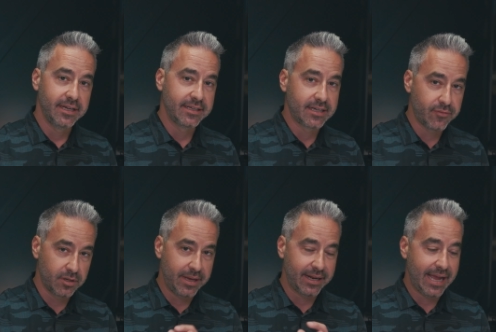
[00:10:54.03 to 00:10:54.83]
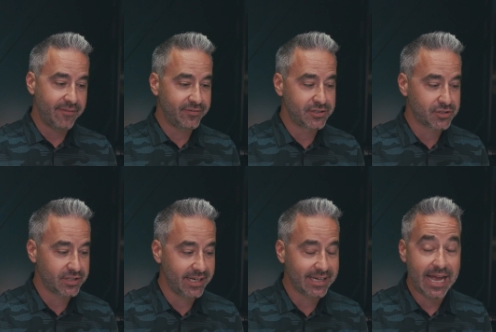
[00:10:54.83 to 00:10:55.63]
and covered about a half inch
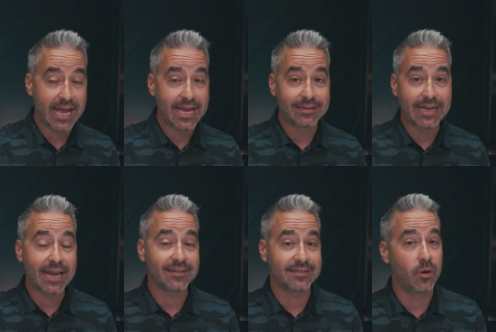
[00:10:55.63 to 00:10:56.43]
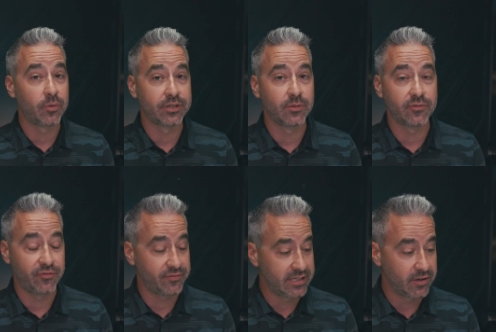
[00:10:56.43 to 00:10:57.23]
thick? I, I gotta see what we're doing for
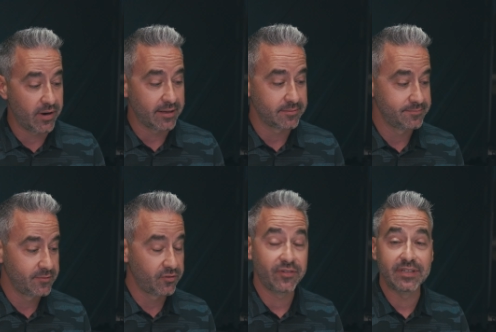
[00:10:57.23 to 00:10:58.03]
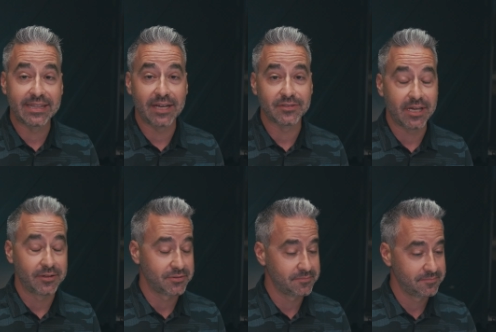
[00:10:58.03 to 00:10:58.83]
fifteen grand. For fifteen thousand dollars.